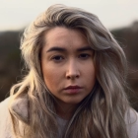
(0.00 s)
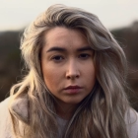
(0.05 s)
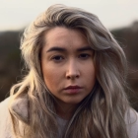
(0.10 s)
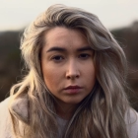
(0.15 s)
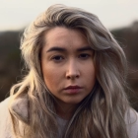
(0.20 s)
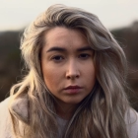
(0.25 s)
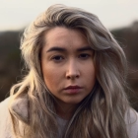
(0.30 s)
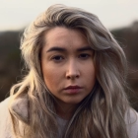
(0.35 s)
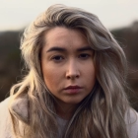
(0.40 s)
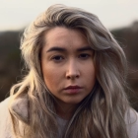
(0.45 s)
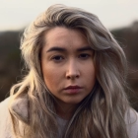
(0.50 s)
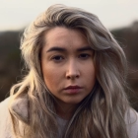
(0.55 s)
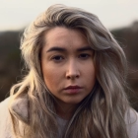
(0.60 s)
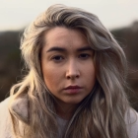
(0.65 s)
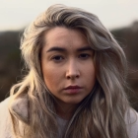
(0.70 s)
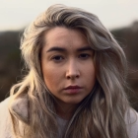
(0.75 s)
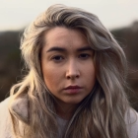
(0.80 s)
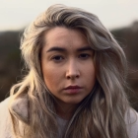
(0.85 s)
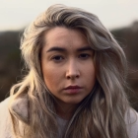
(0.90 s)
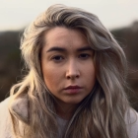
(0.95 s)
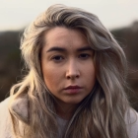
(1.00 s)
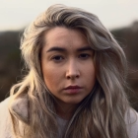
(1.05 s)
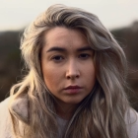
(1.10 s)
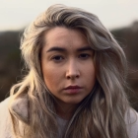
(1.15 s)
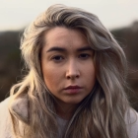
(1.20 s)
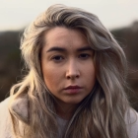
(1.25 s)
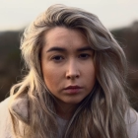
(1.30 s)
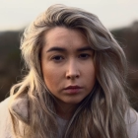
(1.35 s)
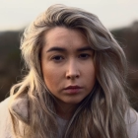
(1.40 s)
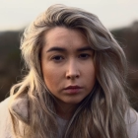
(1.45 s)

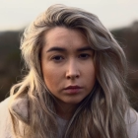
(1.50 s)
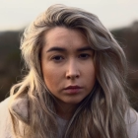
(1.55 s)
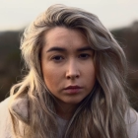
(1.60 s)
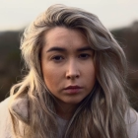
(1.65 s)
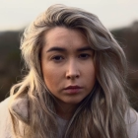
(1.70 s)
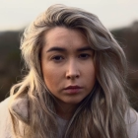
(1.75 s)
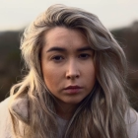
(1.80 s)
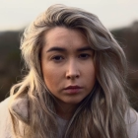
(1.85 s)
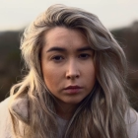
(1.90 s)
Nobody speaks.